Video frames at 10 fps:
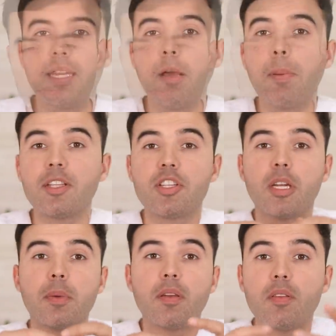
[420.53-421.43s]
And how about the
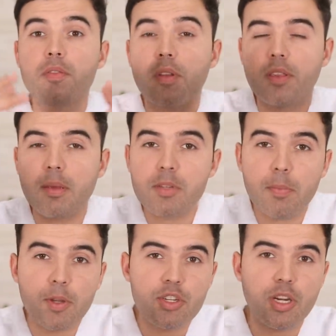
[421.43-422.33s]
channel by giving this video a thumbs
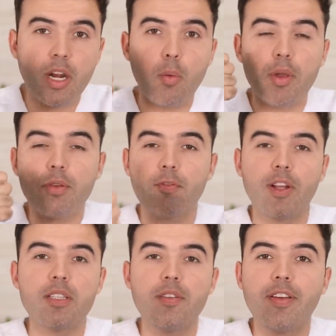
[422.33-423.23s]
up and sharing it with your
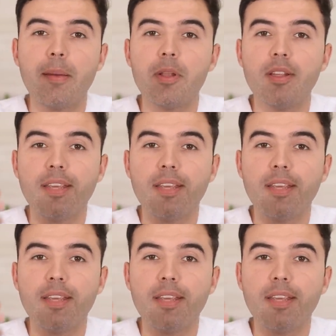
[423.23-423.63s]
friends and family.